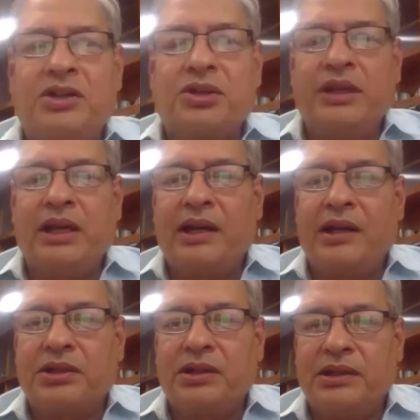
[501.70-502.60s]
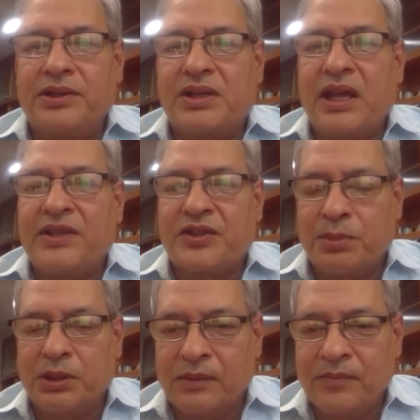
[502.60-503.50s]
to the editor in the
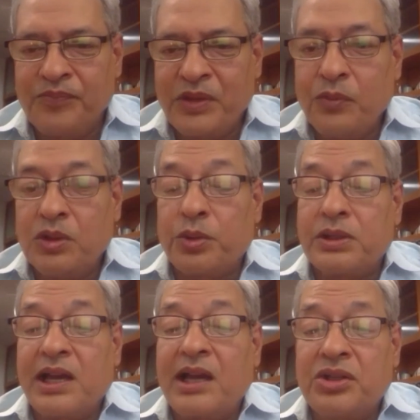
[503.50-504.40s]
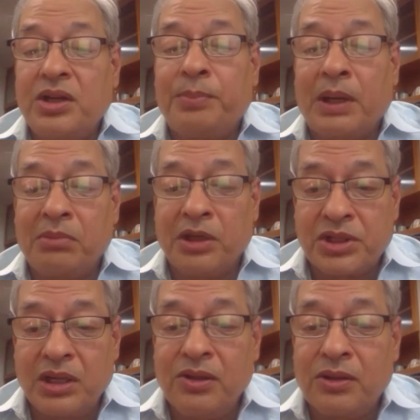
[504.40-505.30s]
Statesman, which was actually
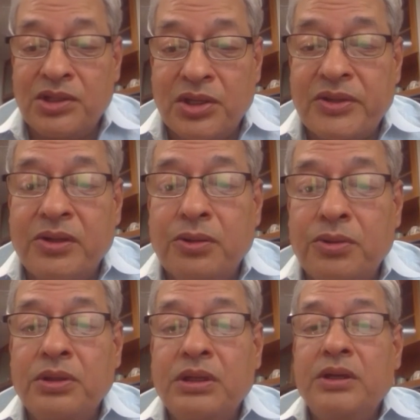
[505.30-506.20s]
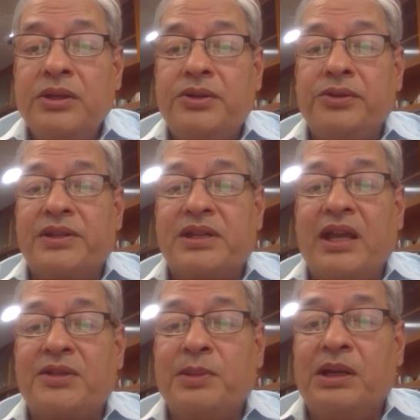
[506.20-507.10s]
published, and you can just go to the
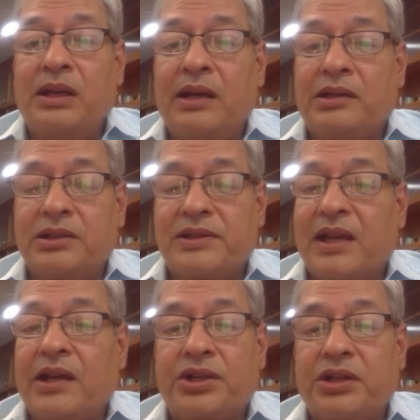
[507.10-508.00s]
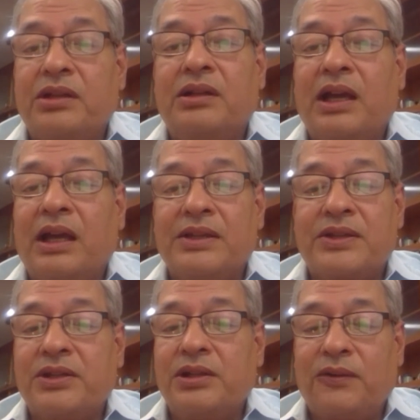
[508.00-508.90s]
Statesman letters section and
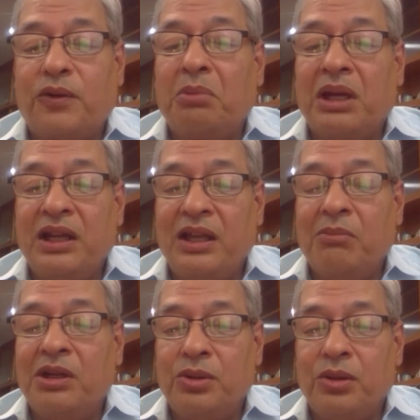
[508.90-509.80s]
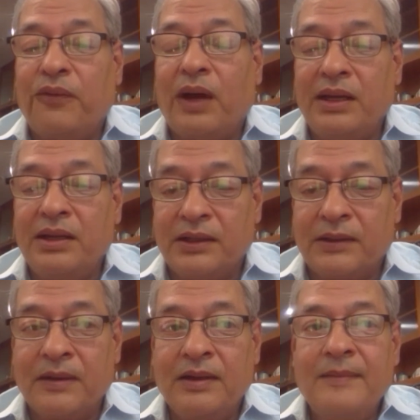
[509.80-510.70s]
search for my name and you'll find
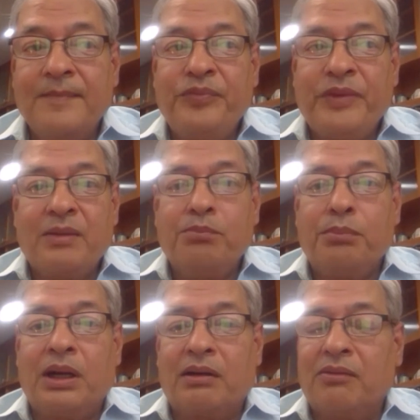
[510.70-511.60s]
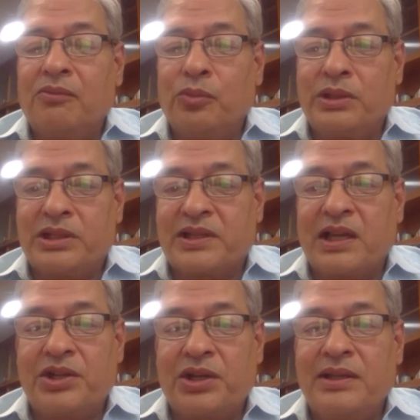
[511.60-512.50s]
it. But which
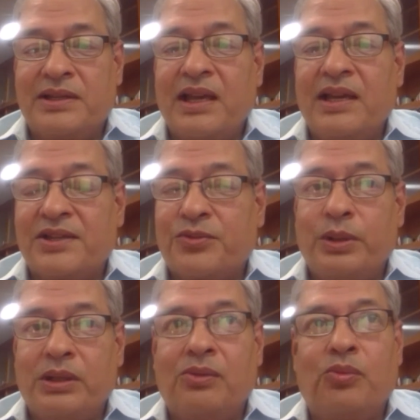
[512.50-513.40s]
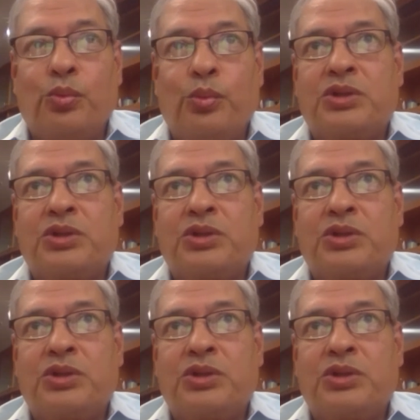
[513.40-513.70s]
essentially says when